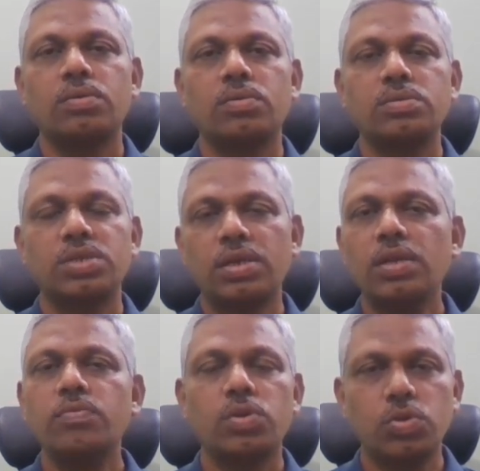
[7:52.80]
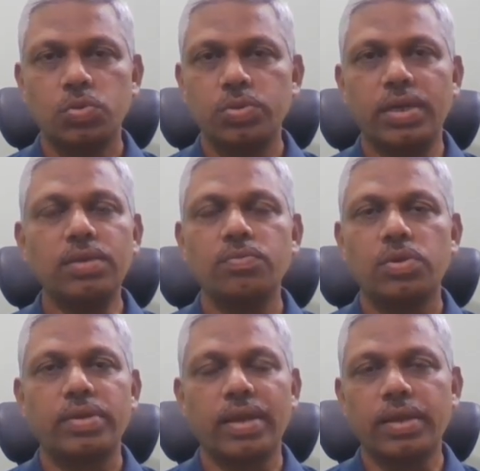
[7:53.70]
Generally, we don't do that. We
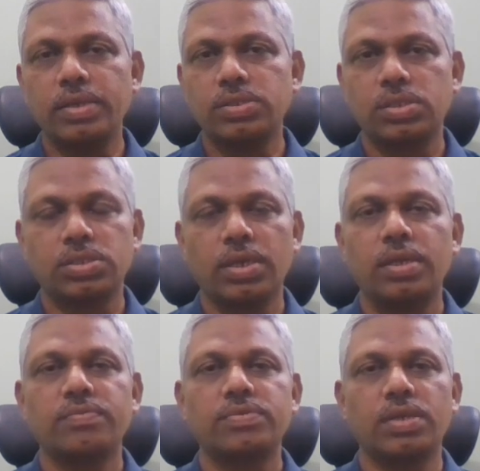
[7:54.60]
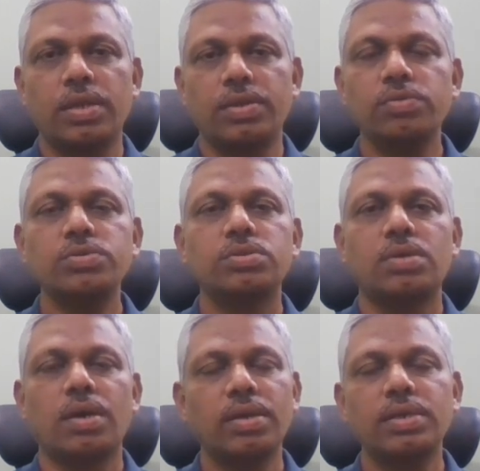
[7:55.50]
don't encourage such kind of scenarios
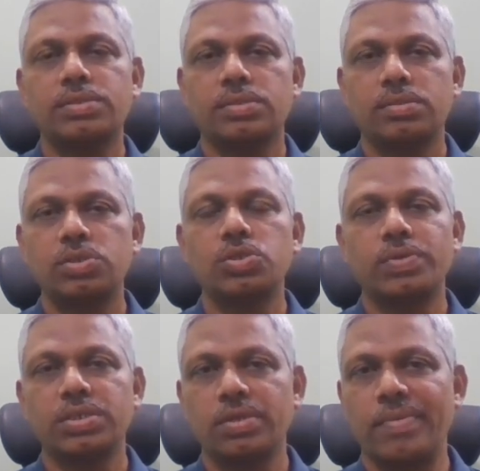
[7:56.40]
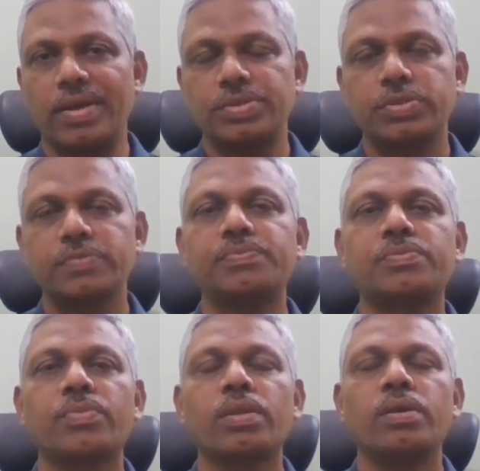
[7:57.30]
unless the situation demands.
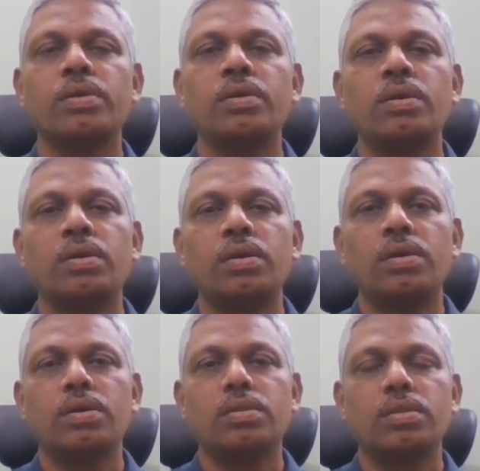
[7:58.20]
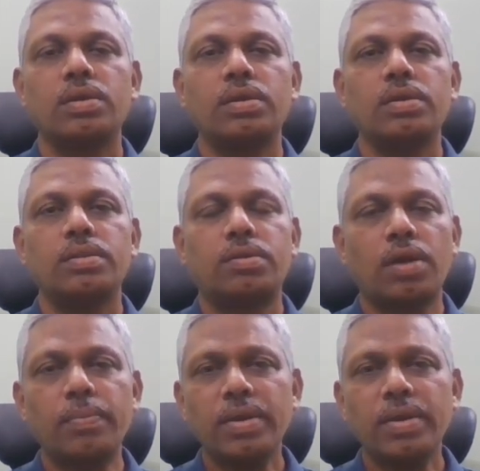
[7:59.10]
The drawback